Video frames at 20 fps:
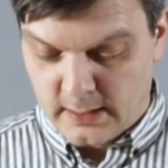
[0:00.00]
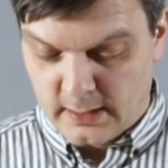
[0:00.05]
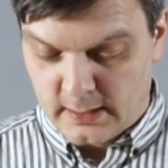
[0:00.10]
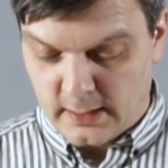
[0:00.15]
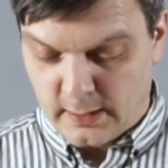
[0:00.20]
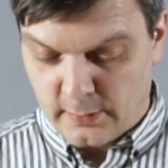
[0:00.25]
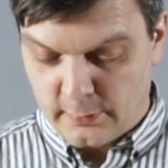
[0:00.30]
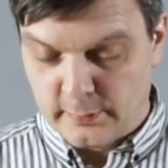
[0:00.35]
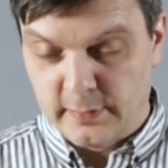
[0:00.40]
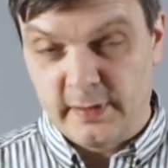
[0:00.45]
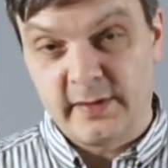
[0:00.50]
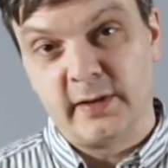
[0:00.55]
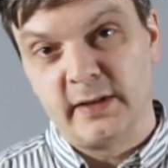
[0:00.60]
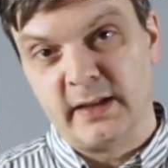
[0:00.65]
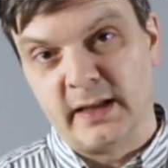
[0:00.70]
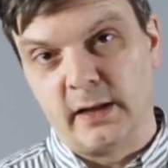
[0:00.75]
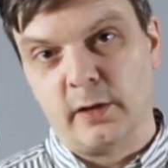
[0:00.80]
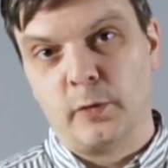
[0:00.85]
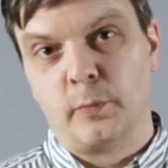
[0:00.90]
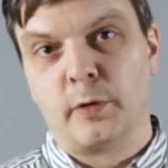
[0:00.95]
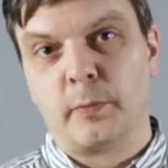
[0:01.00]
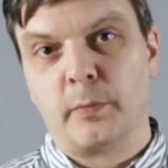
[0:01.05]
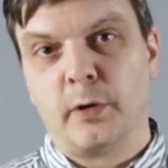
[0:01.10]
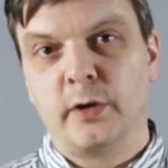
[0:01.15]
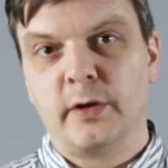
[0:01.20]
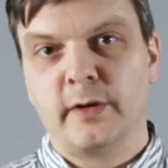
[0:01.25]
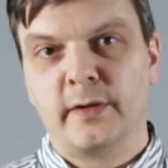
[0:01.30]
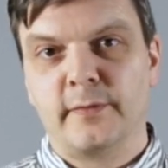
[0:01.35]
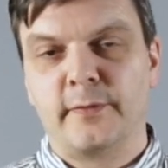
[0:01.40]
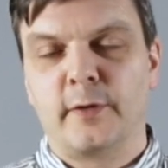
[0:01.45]
Now there is a yellow
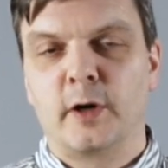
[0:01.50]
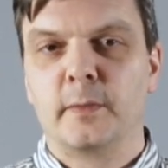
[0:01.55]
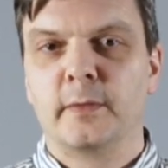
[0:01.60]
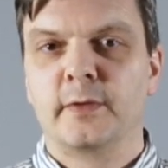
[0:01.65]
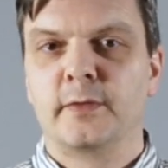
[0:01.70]
Bourbon on the farm